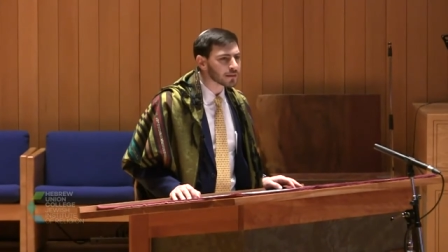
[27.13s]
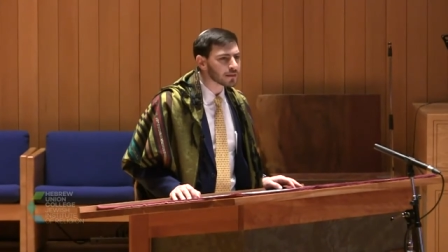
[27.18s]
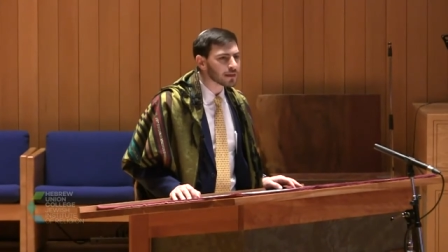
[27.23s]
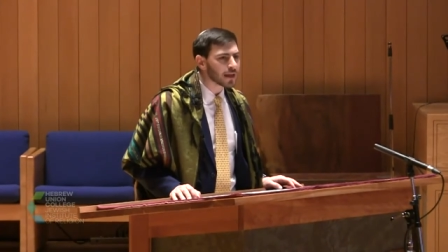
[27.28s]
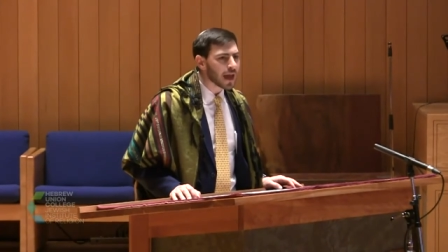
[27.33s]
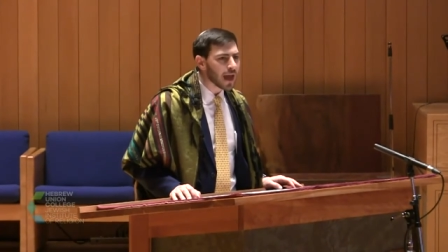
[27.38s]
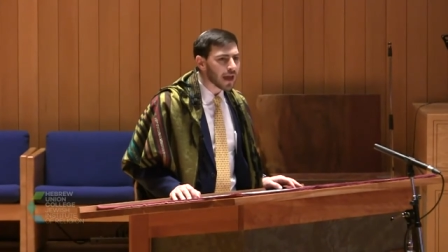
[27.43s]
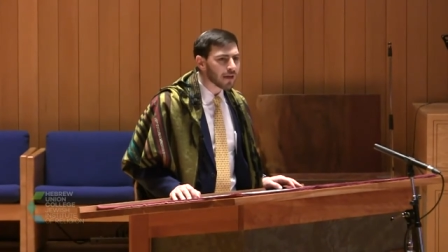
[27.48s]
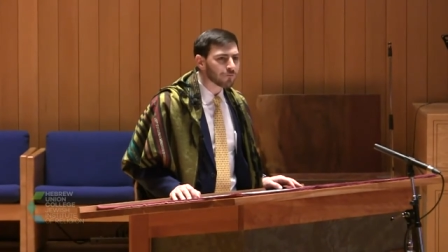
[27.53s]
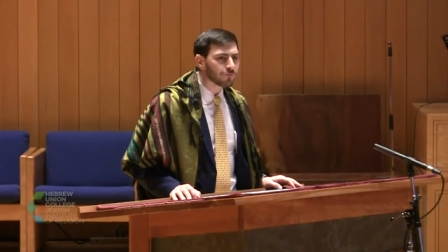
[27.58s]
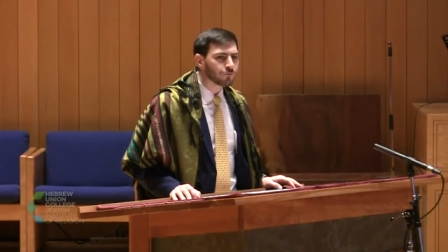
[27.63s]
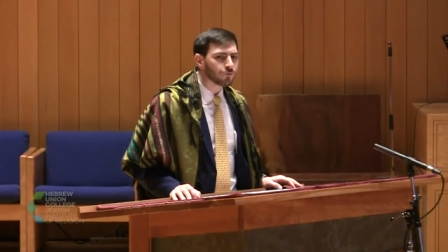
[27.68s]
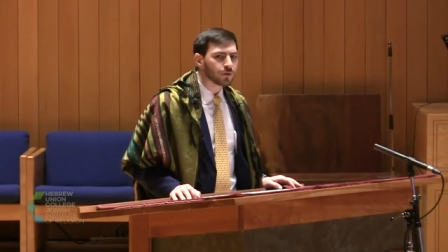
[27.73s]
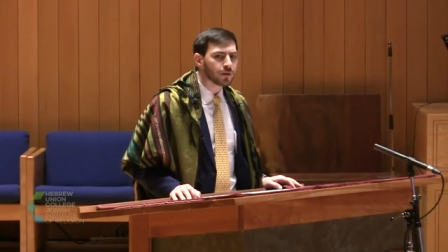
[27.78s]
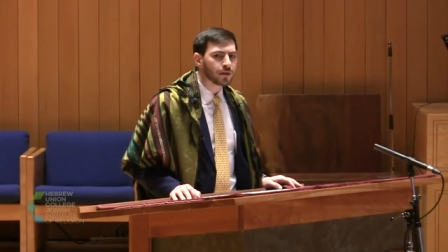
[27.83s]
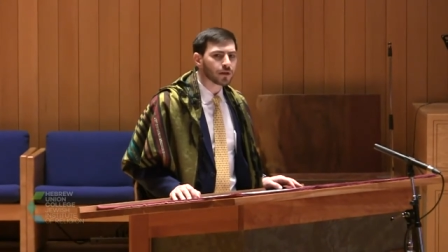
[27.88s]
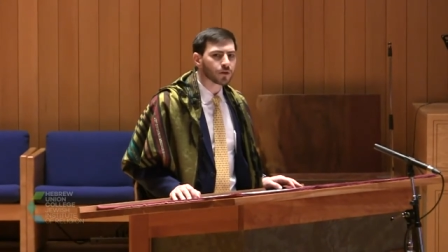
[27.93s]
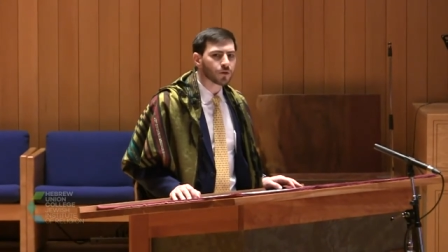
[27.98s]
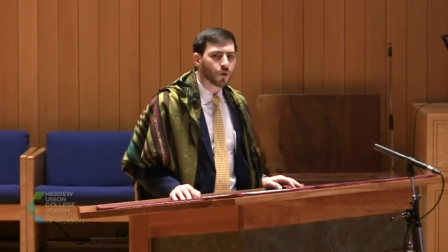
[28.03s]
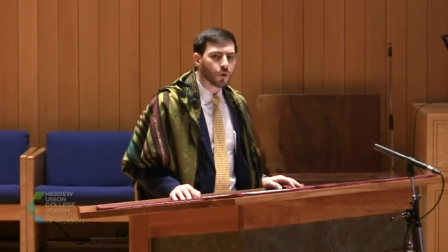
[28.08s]
to
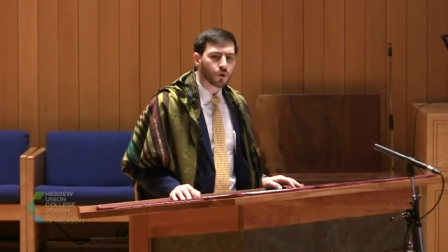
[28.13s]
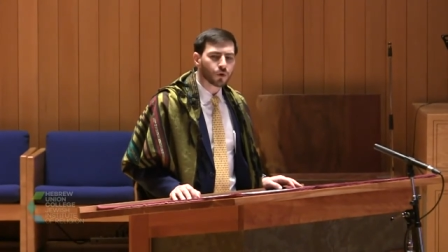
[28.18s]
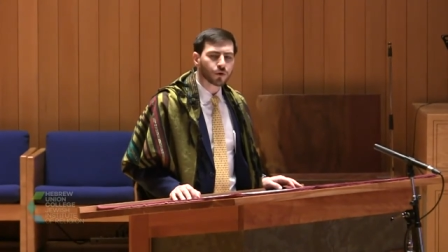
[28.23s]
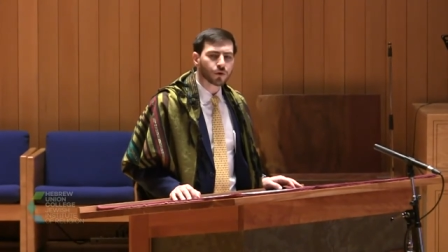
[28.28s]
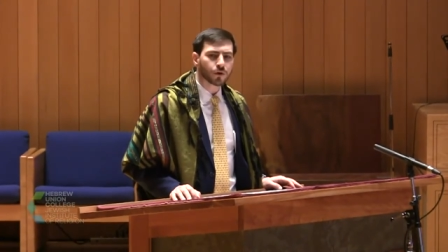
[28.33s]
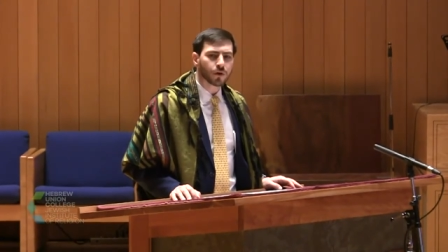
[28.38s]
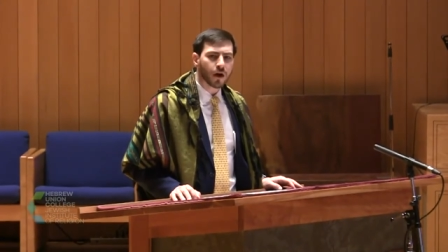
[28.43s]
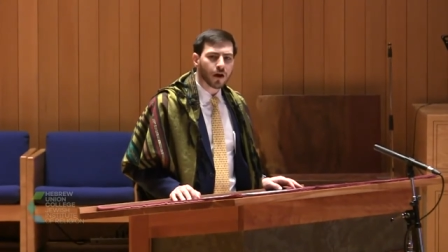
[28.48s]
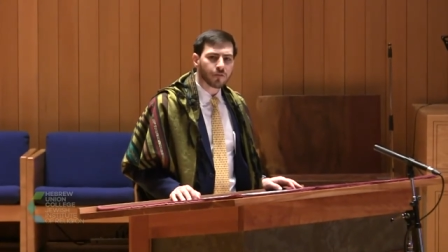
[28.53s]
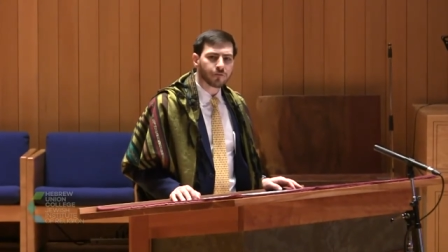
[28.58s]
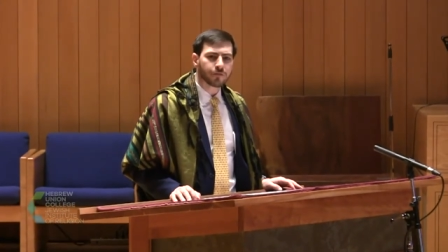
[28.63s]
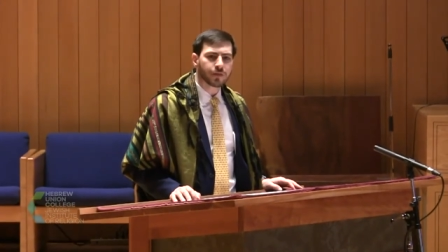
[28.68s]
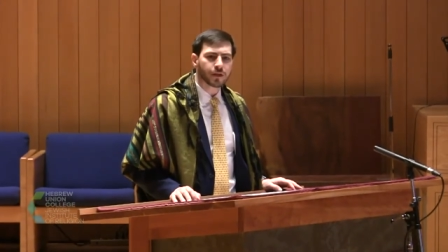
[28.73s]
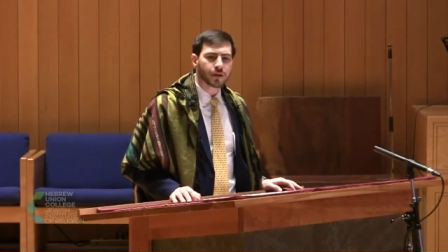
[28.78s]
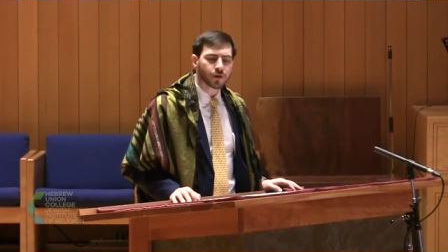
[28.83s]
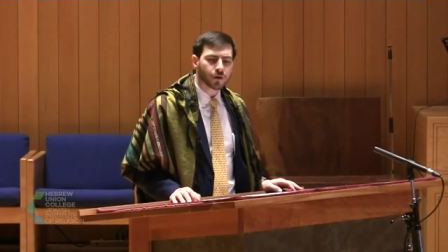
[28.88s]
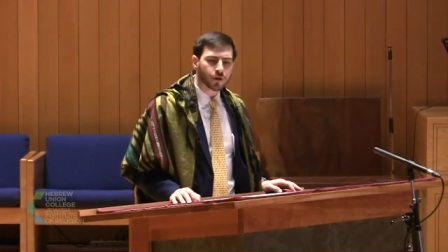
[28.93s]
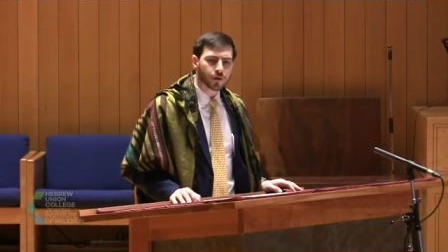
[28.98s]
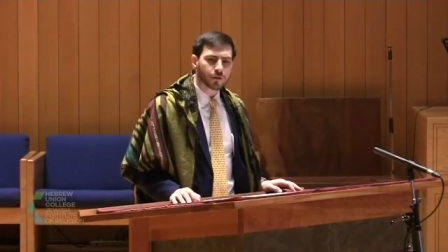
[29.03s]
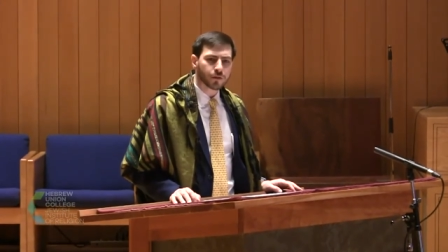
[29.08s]
every corner of
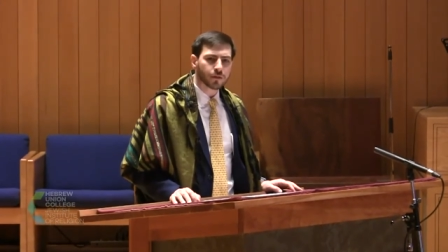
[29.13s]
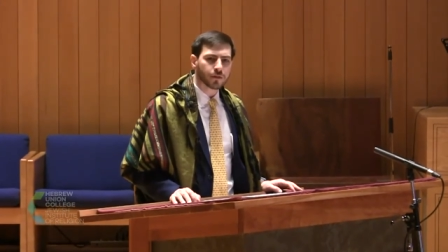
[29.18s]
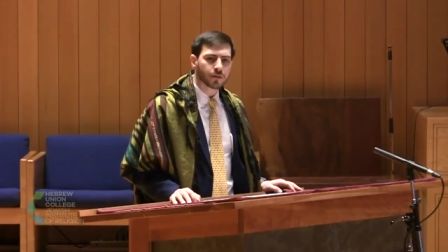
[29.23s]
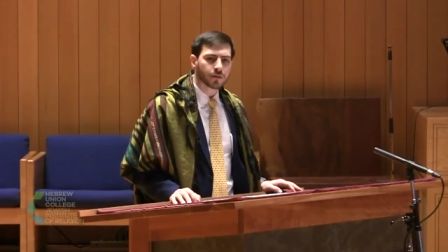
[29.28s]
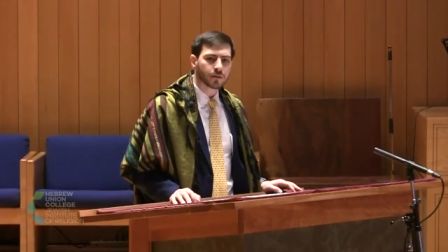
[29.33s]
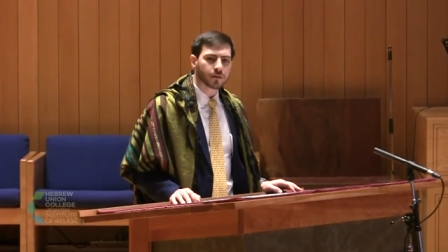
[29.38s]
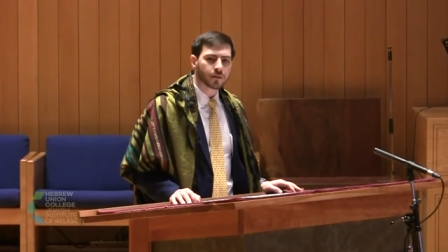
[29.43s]
the earth.